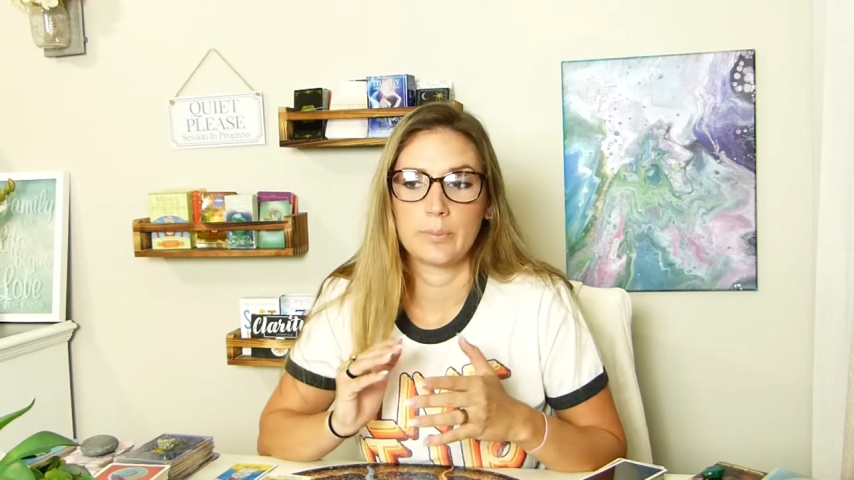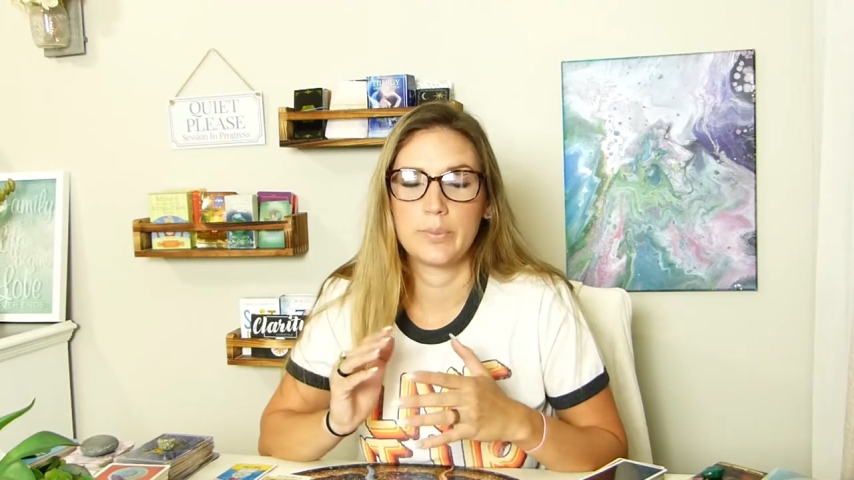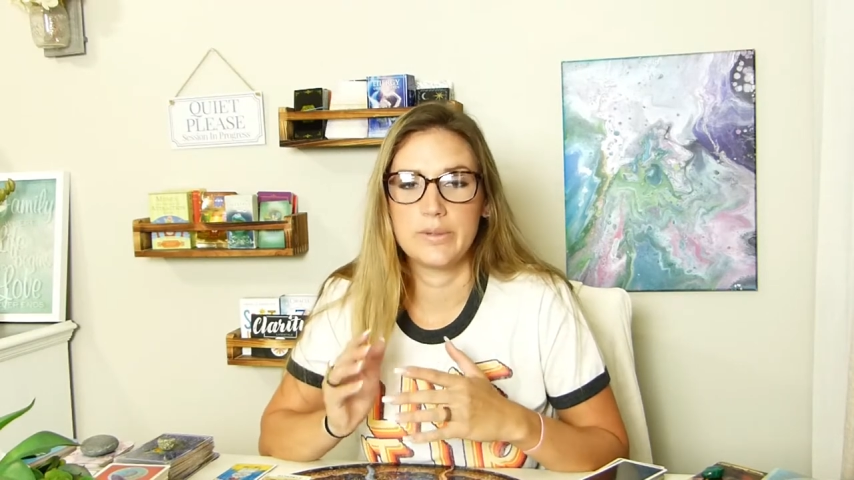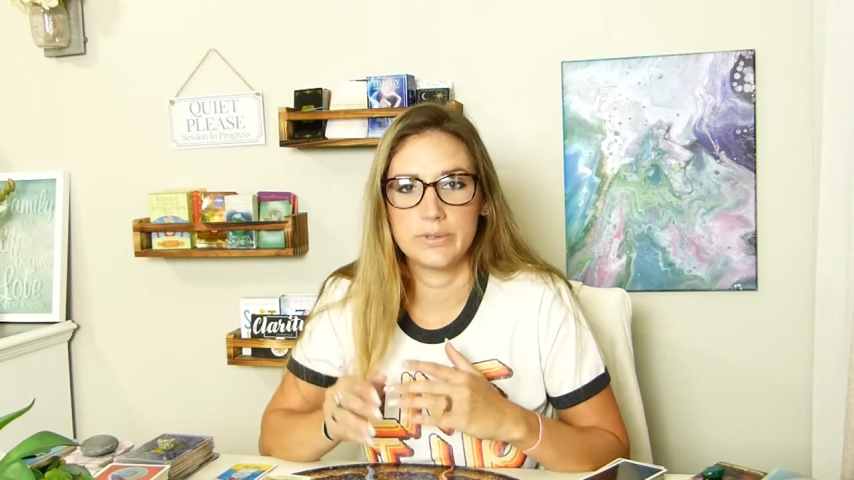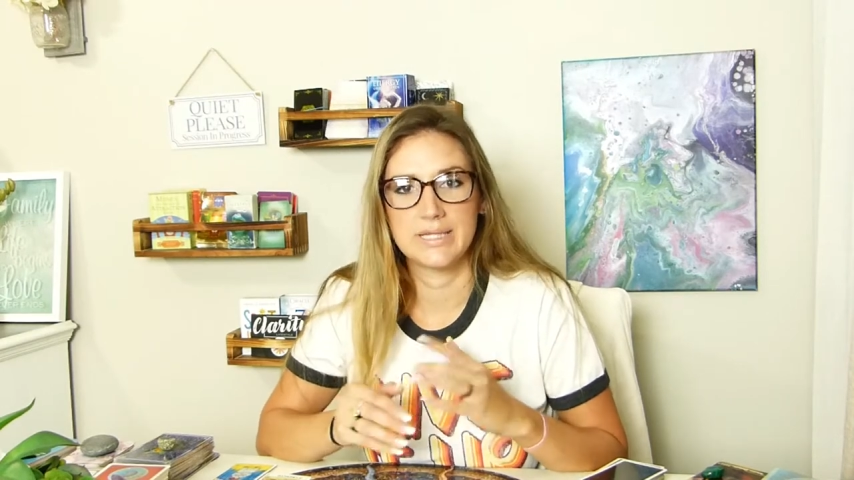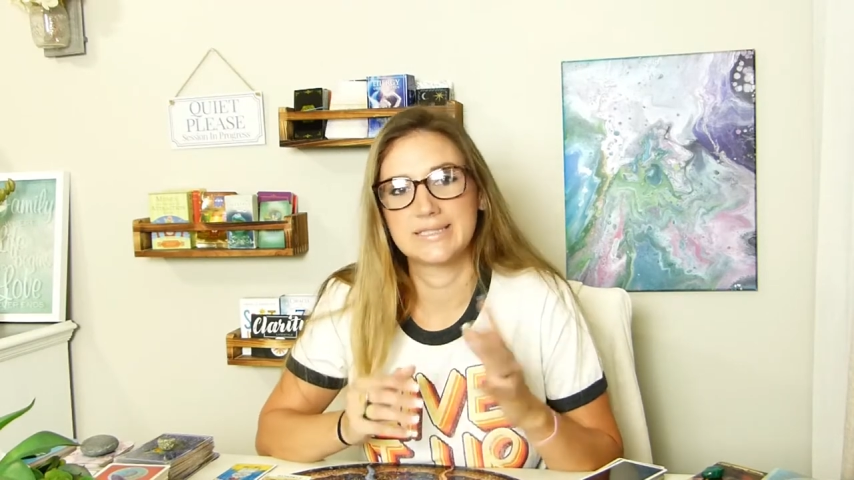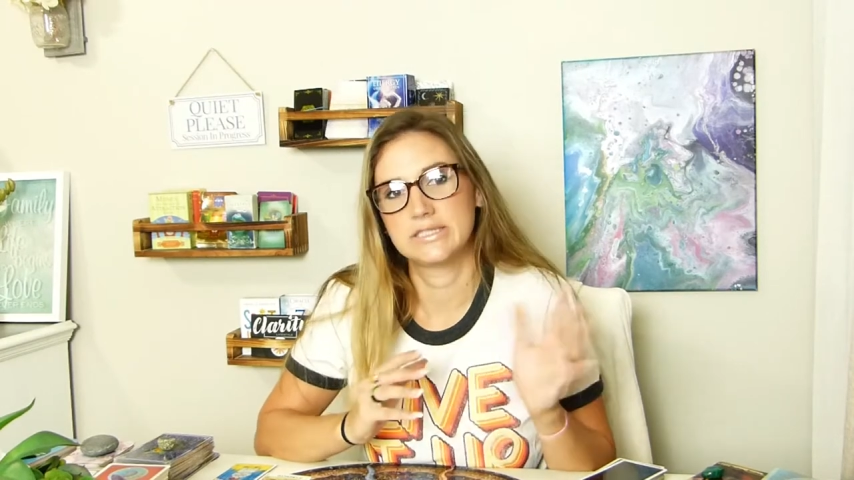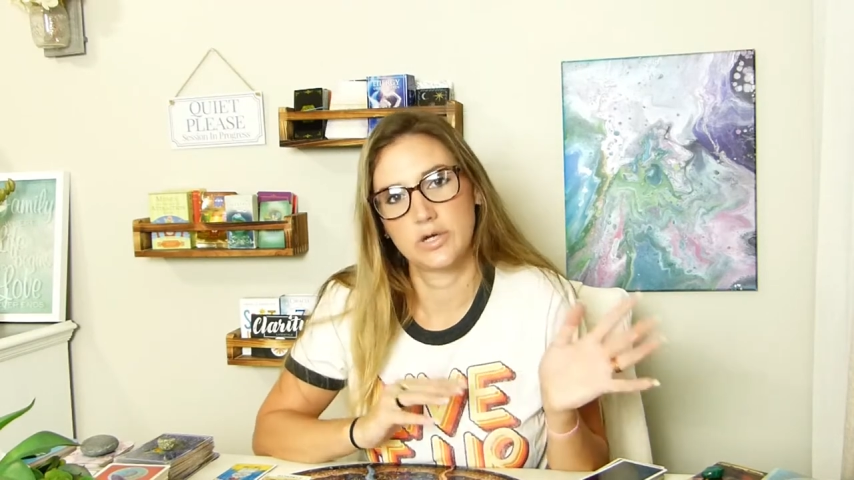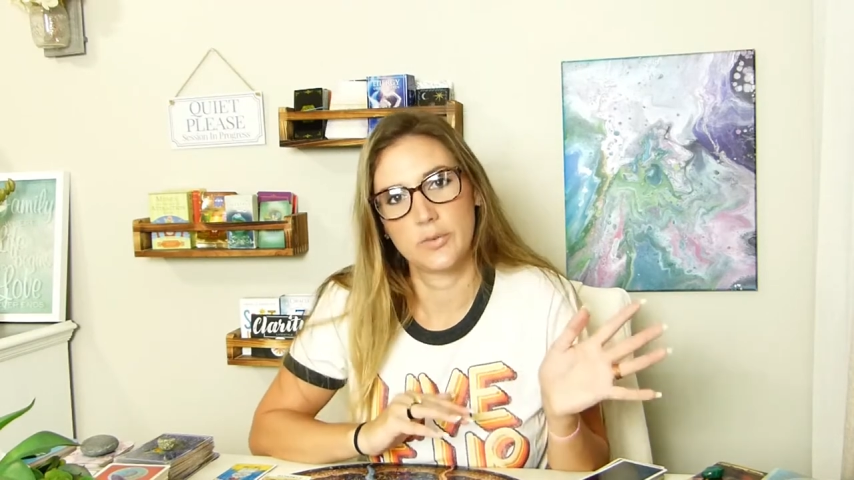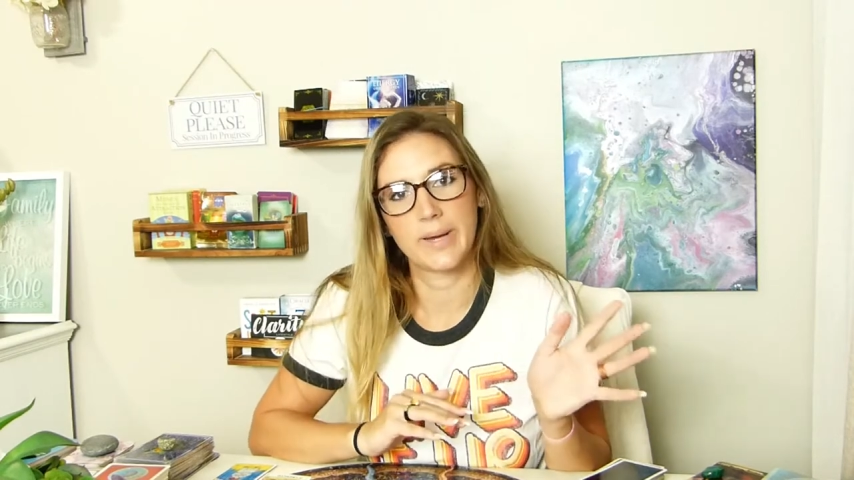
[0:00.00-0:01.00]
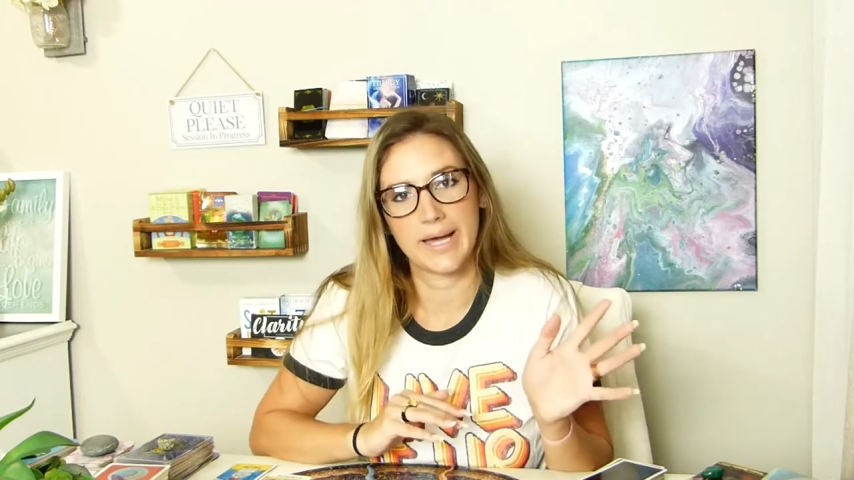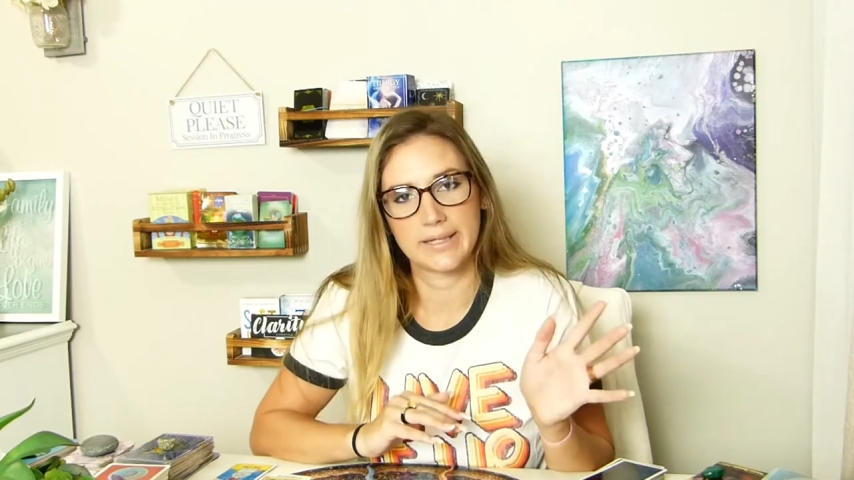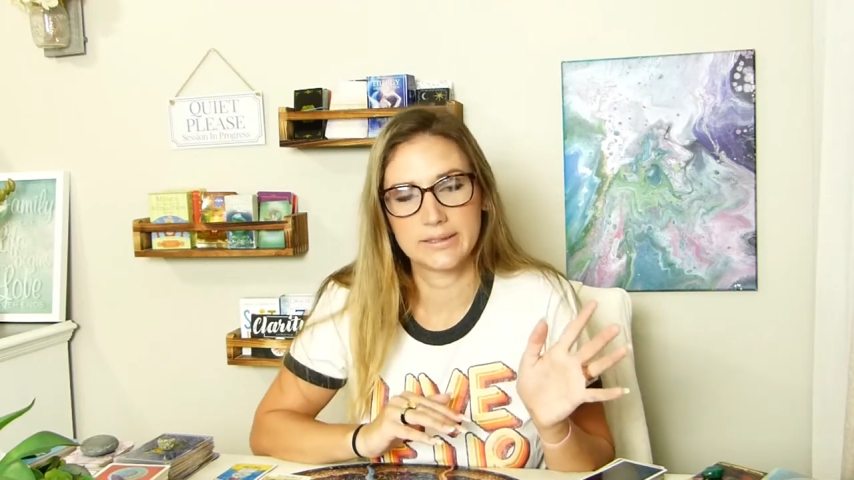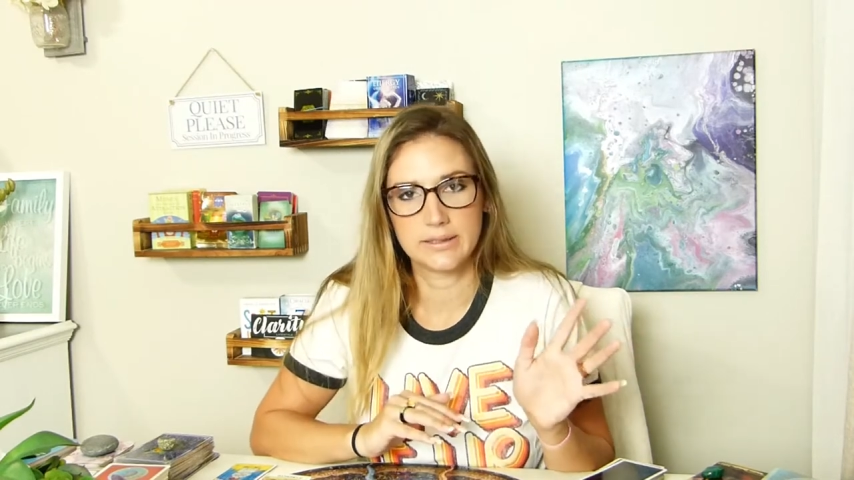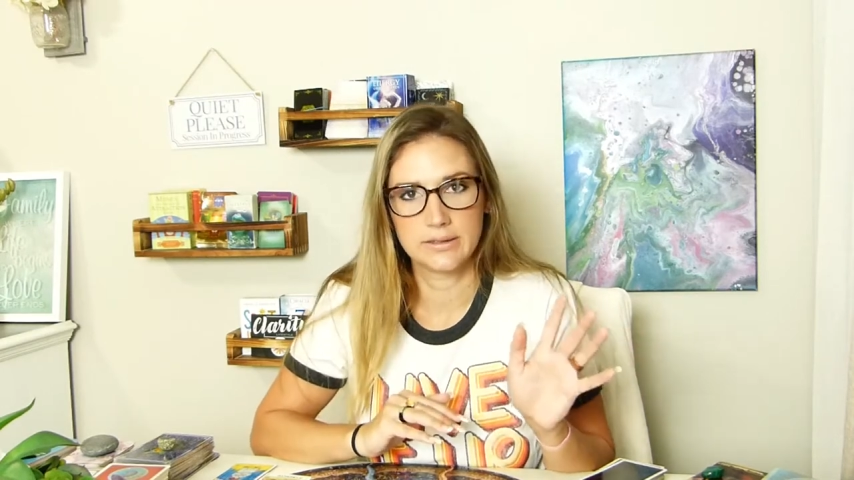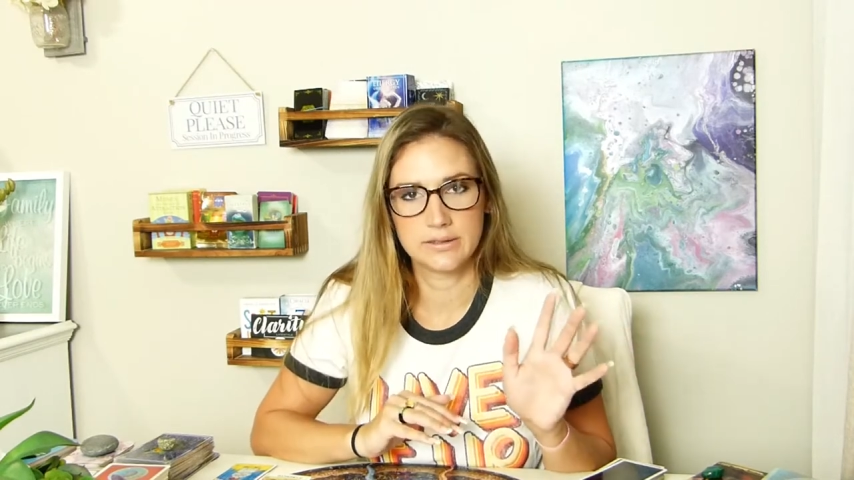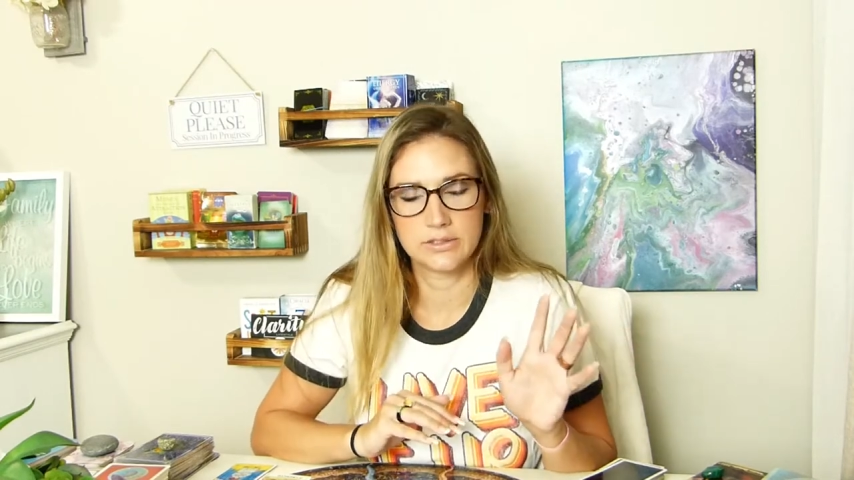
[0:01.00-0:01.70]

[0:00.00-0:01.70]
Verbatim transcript: people like to go back.